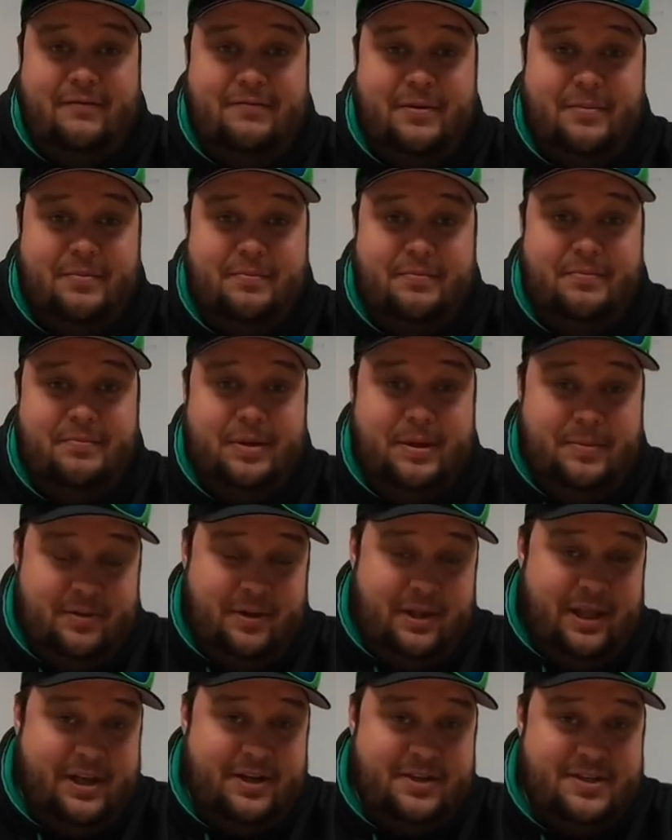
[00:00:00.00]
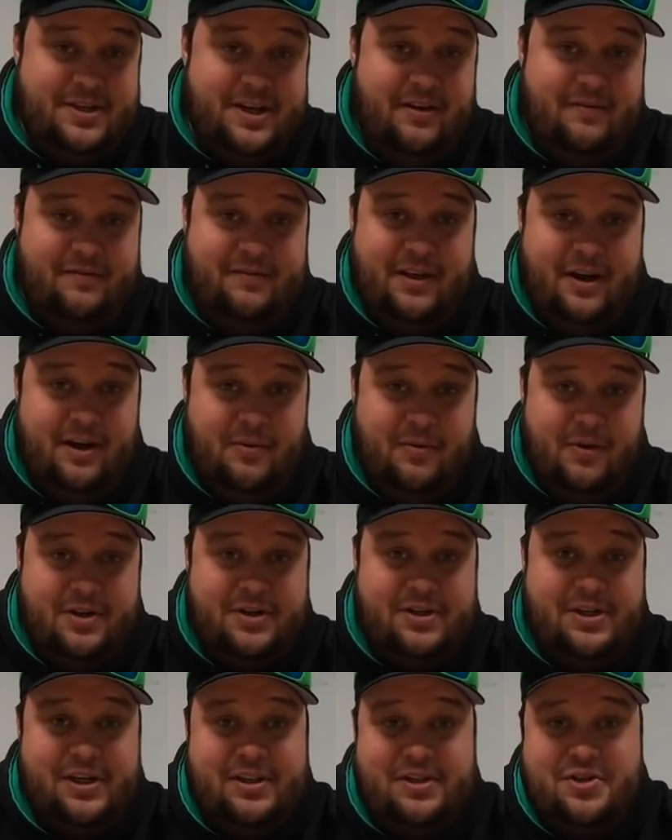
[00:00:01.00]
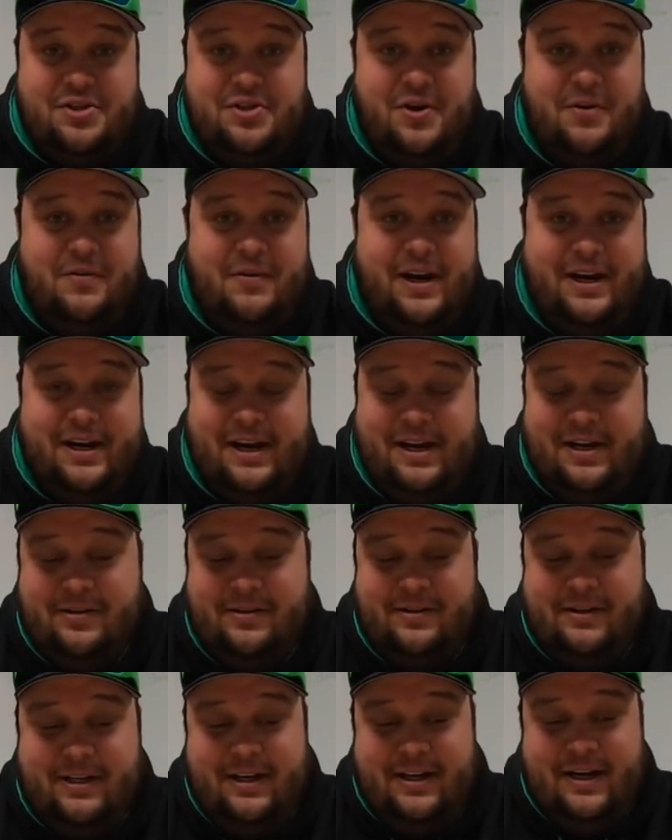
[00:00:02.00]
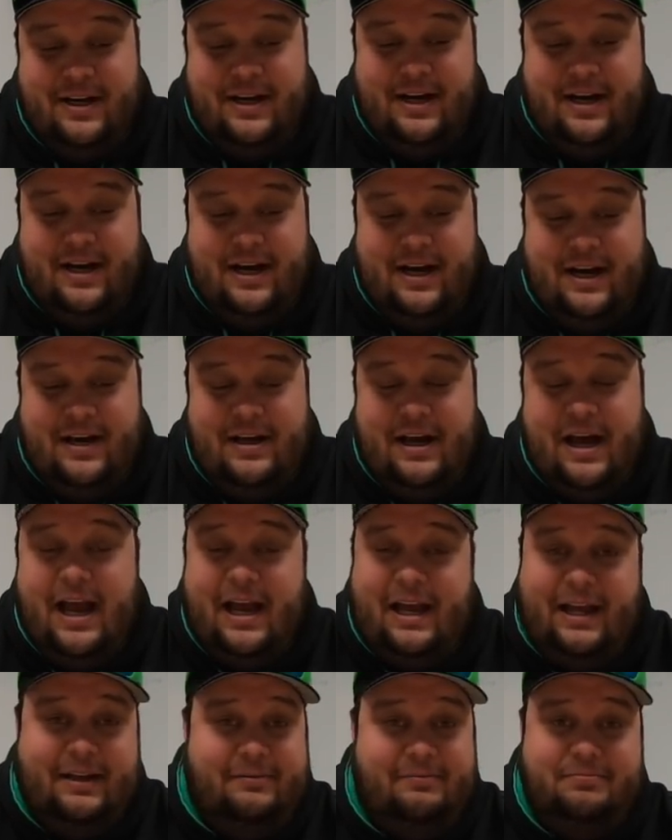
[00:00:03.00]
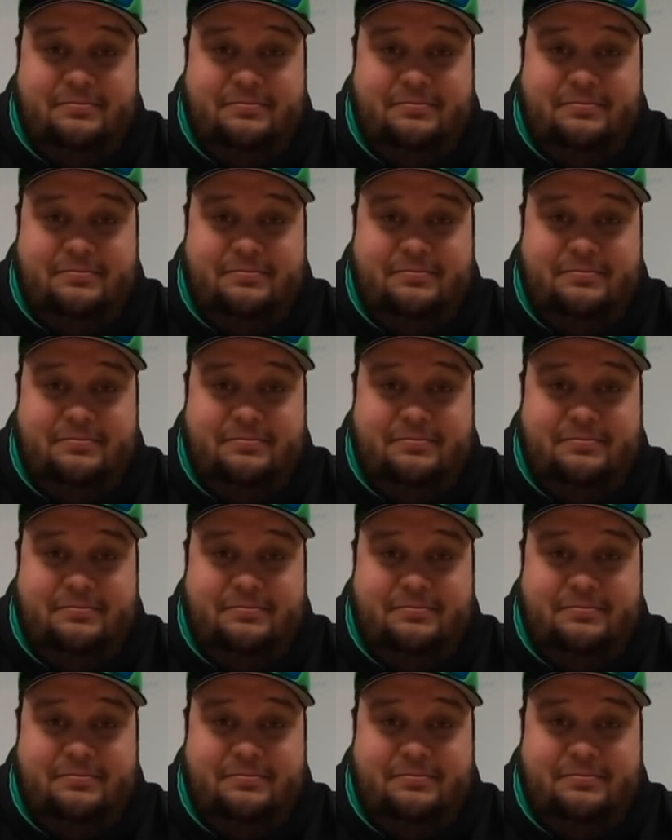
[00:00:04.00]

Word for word: from people like yourself that are watching the show right now. I